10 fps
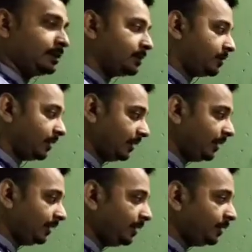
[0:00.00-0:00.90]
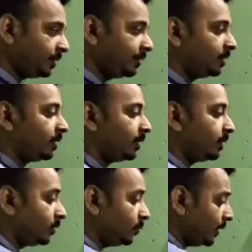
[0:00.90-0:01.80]
Study
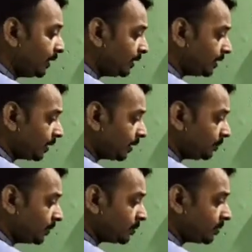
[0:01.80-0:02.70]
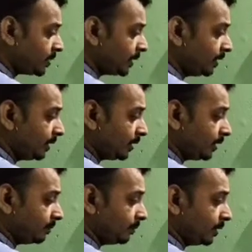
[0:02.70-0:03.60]
with the third person singular
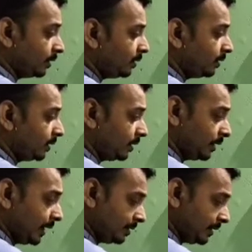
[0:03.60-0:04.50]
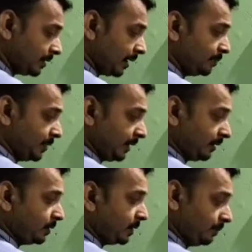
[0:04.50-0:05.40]
number as a
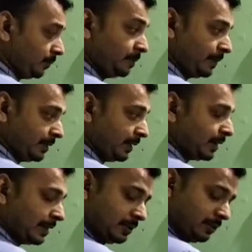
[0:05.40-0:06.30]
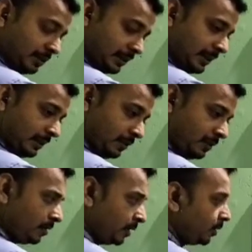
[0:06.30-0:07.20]
subject in simple present. As you already
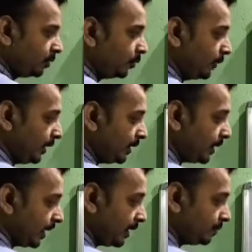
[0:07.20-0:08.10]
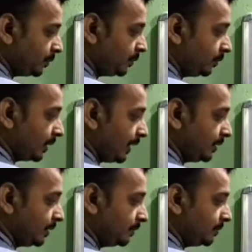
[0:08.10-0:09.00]
know, we have to
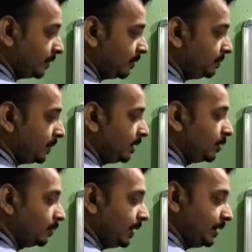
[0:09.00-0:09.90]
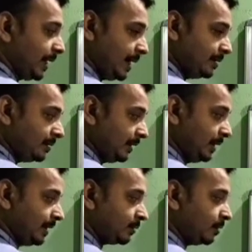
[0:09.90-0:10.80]
write the verb with s,
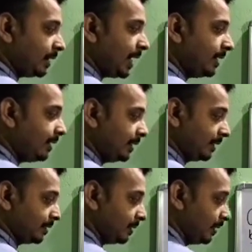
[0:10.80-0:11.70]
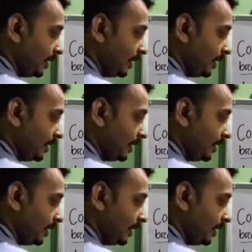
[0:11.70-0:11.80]
es or ies.